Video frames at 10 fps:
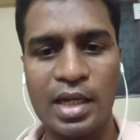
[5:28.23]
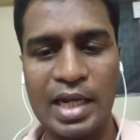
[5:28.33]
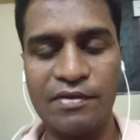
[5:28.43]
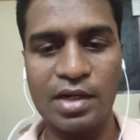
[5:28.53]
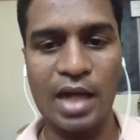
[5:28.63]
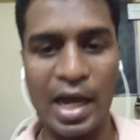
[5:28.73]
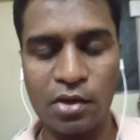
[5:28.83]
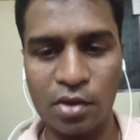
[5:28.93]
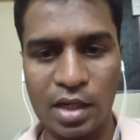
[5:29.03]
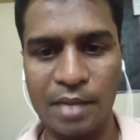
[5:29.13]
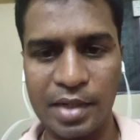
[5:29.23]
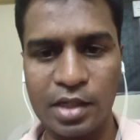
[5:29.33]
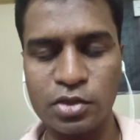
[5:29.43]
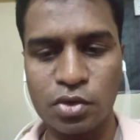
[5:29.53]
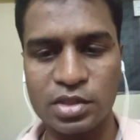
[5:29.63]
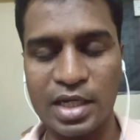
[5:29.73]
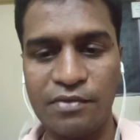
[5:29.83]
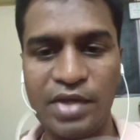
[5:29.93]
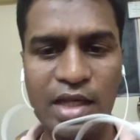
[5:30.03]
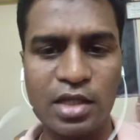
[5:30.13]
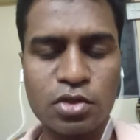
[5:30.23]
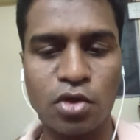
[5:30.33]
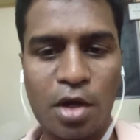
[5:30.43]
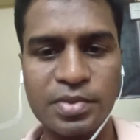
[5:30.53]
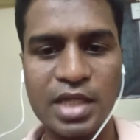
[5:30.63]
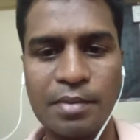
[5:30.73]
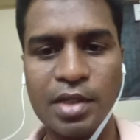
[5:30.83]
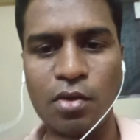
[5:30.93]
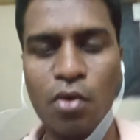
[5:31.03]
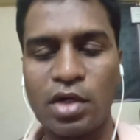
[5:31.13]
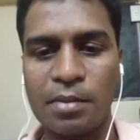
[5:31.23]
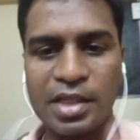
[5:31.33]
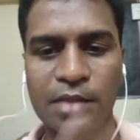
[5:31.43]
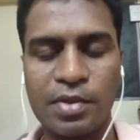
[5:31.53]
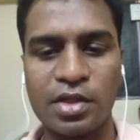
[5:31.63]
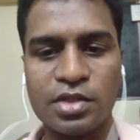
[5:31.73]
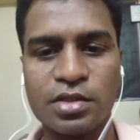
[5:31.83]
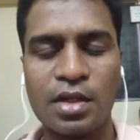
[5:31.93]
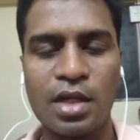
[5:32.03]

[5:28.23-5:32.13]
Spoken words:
11 agroclimatic zones and various crops can be grown in Madhya Pradesh.